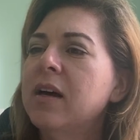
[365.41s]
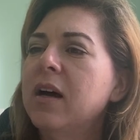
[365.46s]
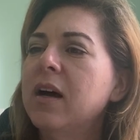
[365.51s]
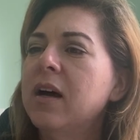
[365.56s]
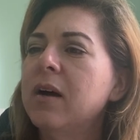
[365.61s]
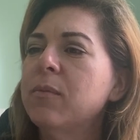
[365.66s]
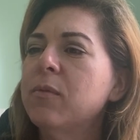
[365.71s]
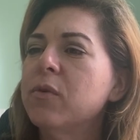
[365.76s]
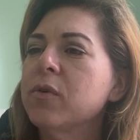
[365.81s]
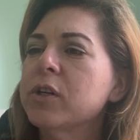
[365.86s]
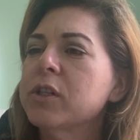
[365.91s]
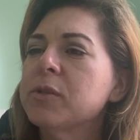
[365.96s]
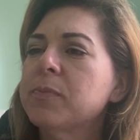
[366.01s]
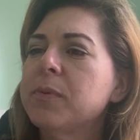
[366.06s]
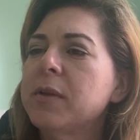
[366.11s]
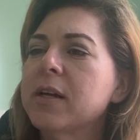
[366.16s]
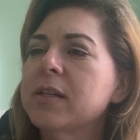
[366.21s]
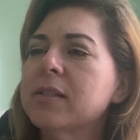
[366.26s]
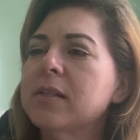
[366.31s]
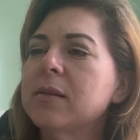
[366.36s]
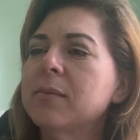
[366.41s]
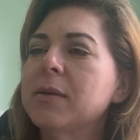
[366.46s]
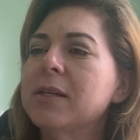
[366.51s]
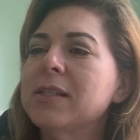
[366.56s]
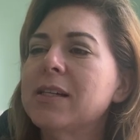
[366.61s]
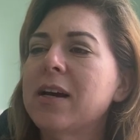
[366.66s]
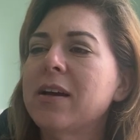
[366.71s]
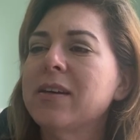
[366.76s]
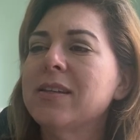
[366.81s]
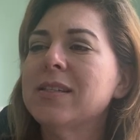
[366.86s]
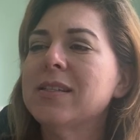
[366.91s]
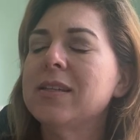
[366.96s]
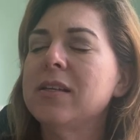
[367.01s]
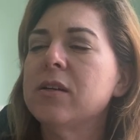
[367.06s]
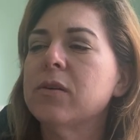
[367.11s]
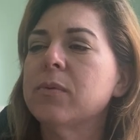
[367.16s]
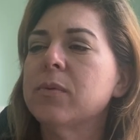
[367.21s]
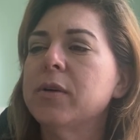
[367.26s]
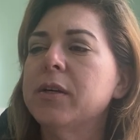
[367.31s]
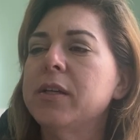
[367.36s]
um, orange blossom, Italian
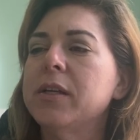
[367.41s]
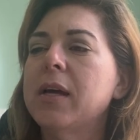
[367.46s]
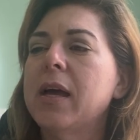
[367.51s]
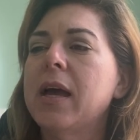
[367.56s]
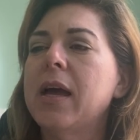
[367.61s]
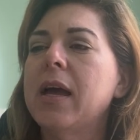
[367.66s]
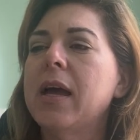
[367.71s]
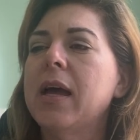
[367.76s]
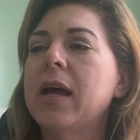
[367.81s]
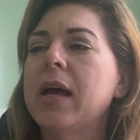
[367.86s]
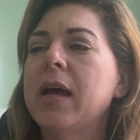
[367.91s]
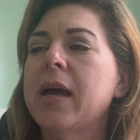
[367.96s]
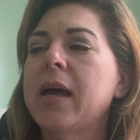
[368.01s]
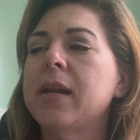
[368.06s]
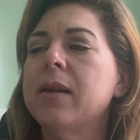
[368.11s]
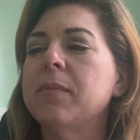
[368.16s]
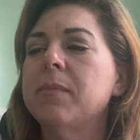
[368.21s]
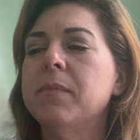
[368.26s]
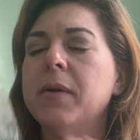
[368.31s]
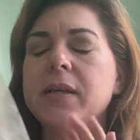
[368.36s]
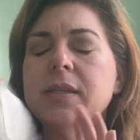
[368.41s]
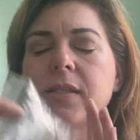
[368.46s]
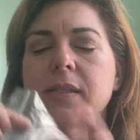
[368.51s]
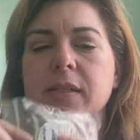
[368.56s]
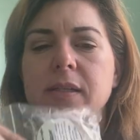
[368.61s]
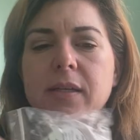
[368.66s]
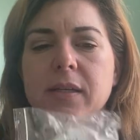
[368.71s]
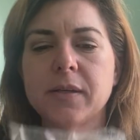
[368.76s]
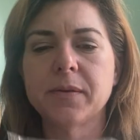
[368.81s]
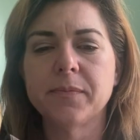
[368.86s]
cedarwood, and musk.